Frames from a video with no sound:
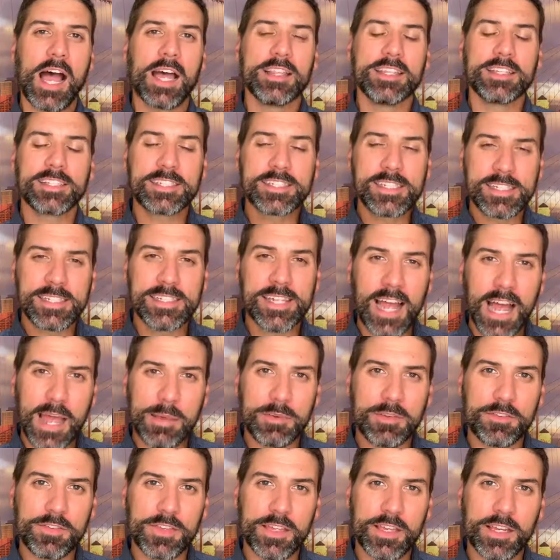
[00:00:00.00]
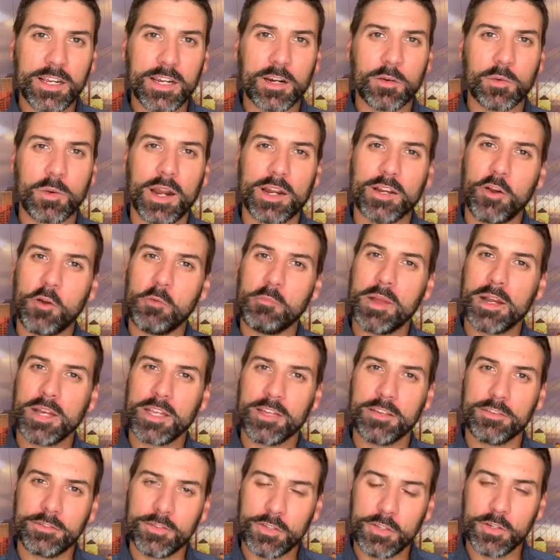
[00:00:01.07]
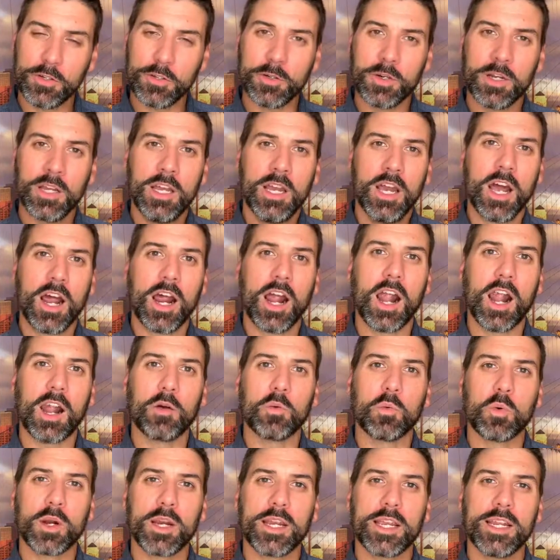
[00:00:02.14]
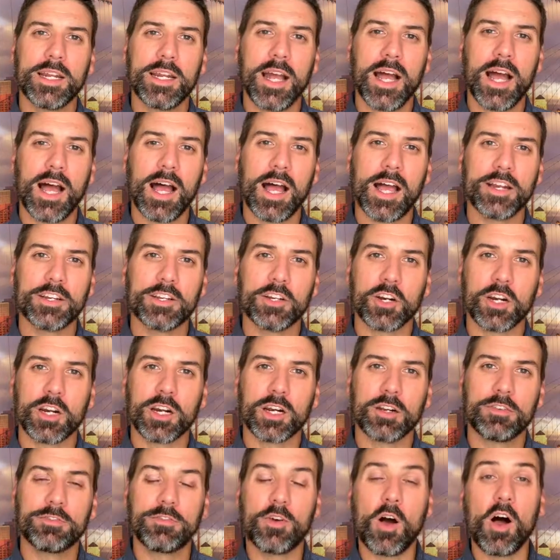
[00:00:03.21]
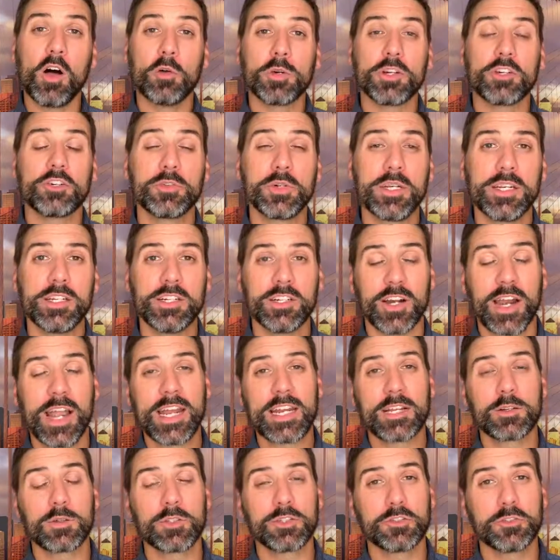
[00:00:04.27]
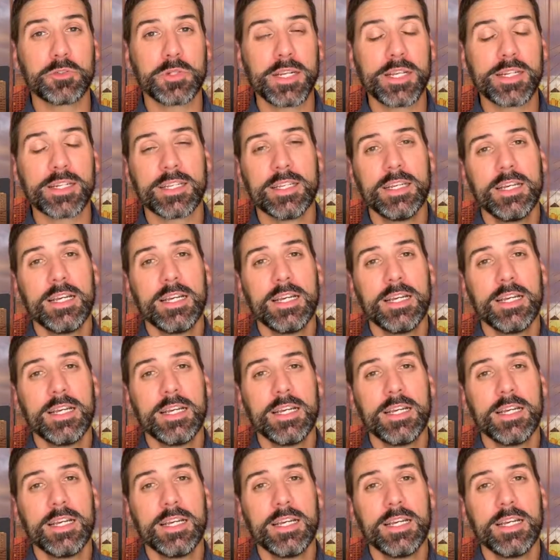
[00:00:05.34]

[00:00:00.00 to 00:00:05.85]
This is a time of year where I know many of you are working on your fall retreat, your annual retreat,